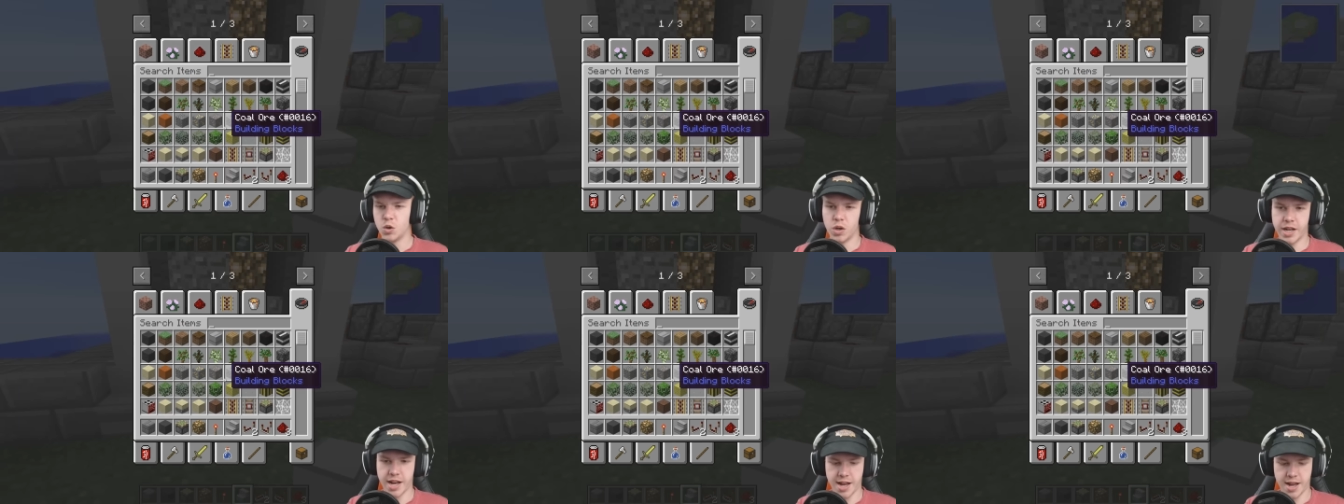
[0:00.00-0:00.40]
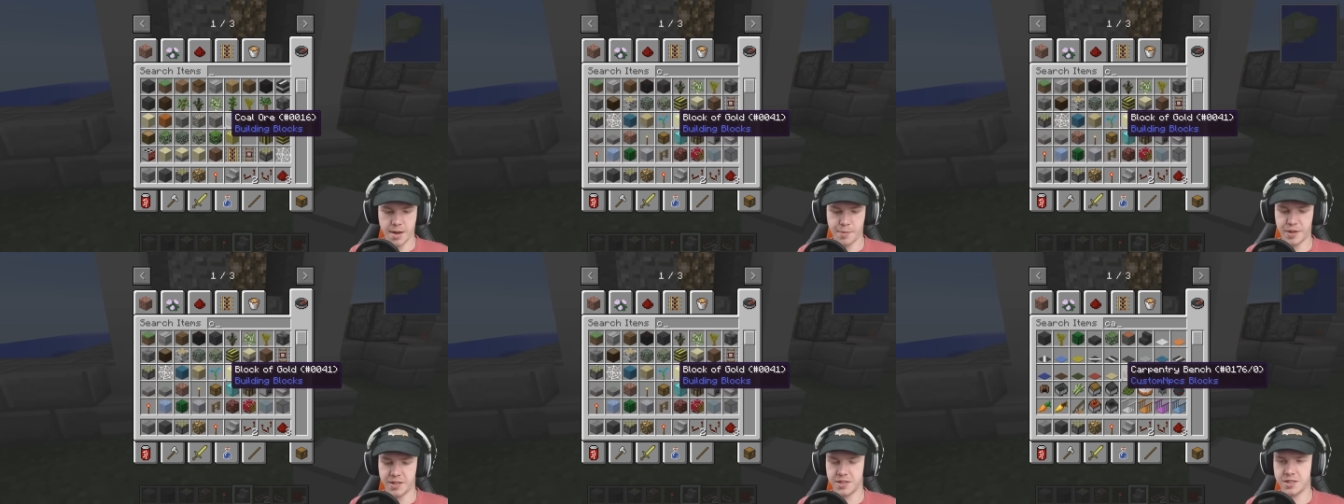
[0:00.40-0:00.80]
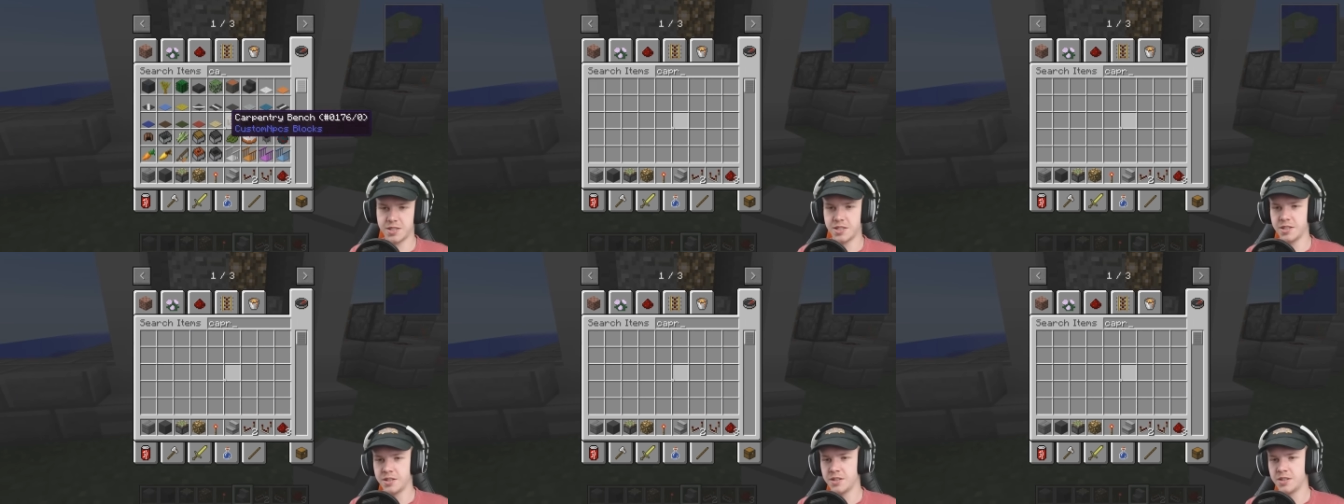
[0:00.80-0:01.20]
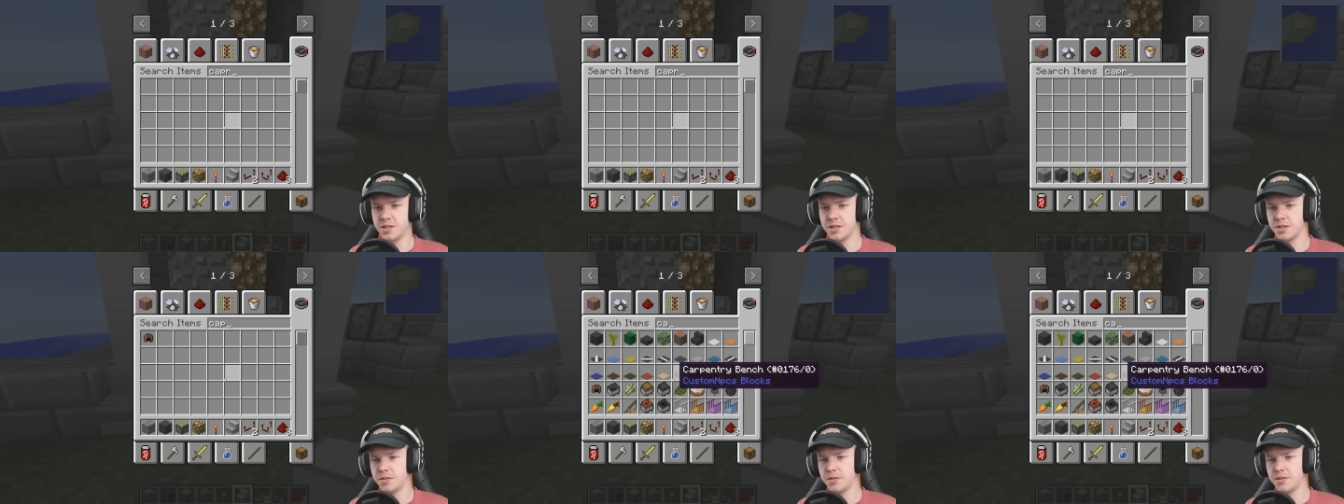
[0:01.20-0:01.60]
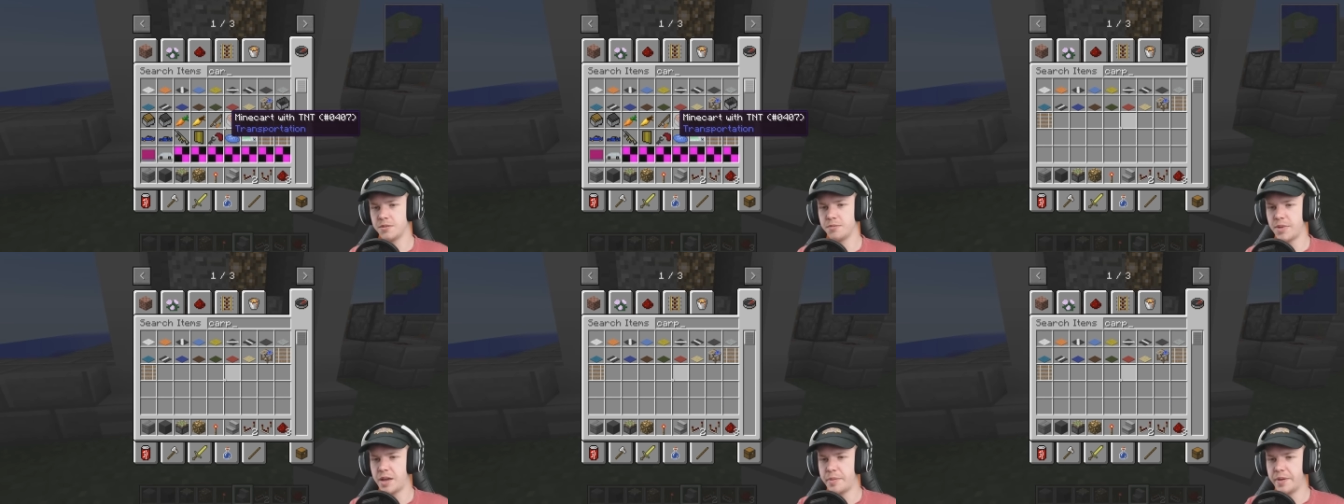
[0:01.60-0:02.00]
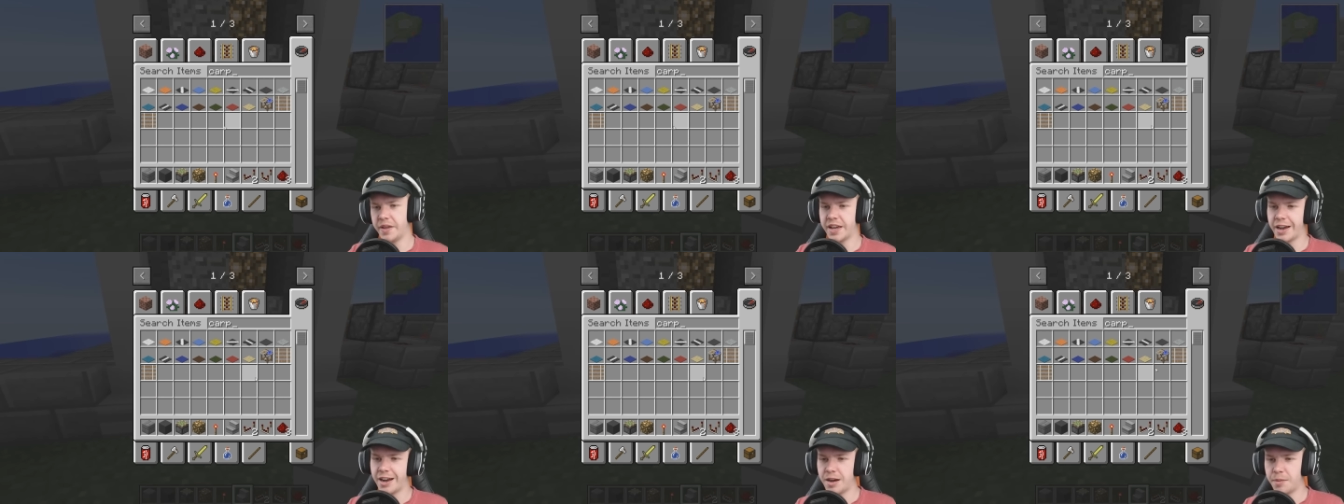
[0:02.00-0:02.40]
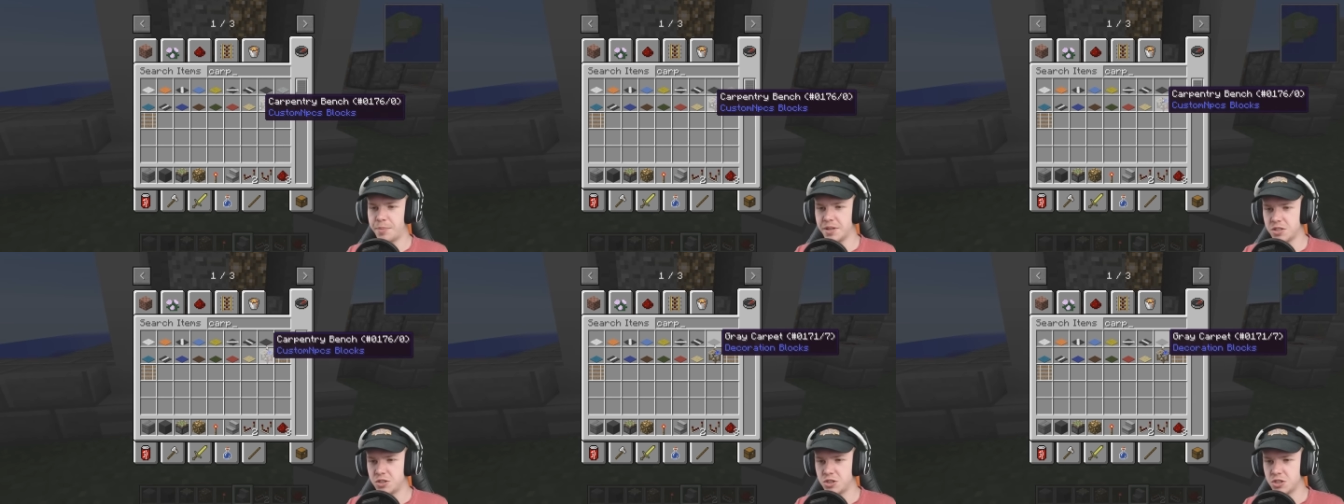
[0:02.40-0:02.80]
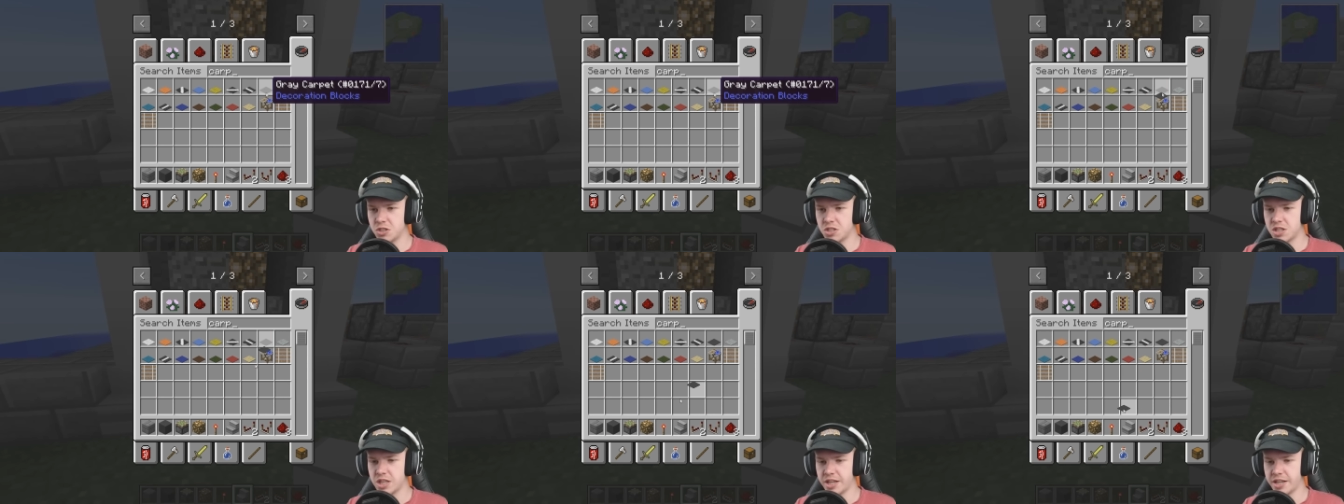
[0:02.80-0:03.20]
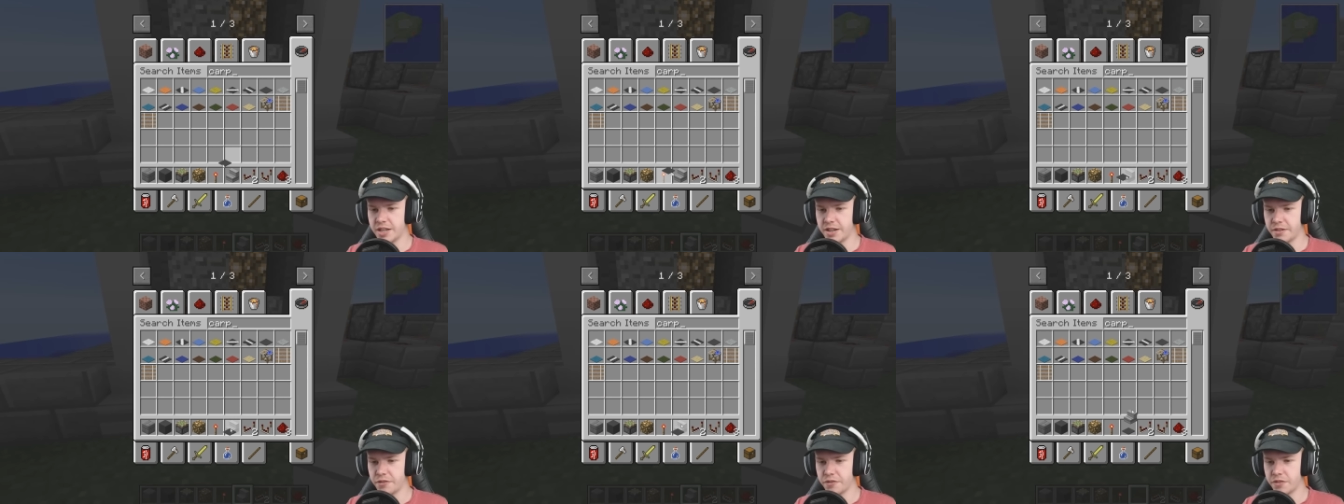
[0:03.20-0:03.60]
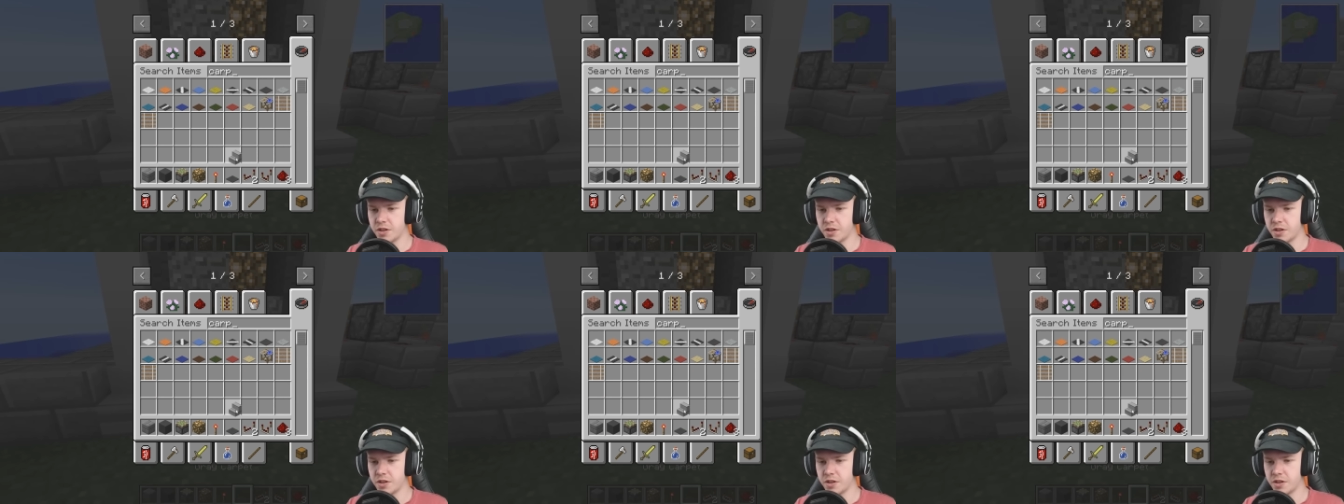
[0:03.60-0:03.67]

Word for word: carpet. Maybe carpet's just thick enough.